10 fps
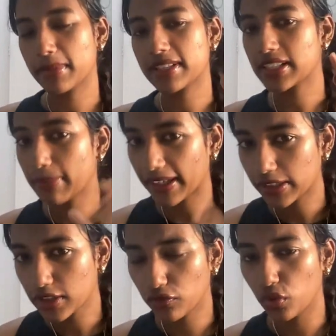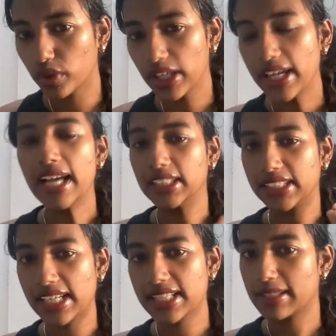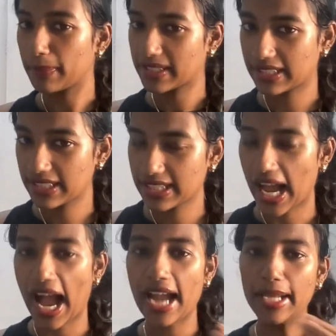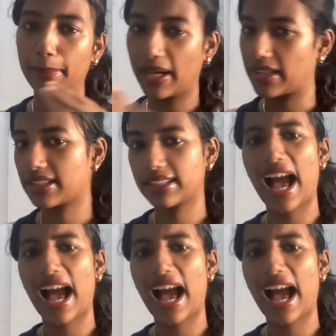Mrs. Bector's food does biscuits and buns,